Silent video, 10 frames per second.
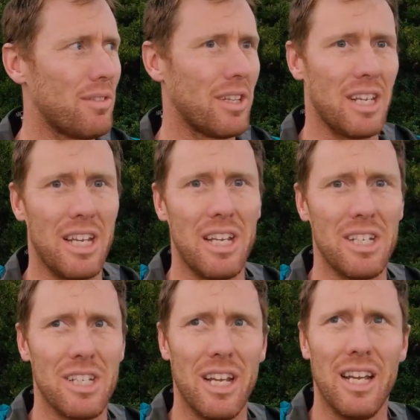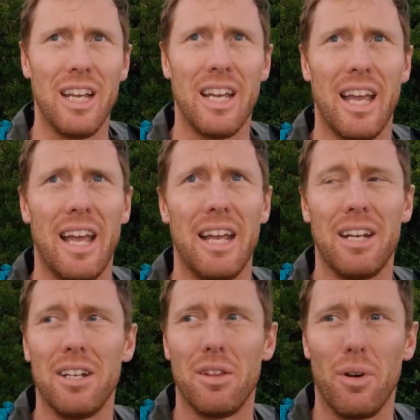over the years, and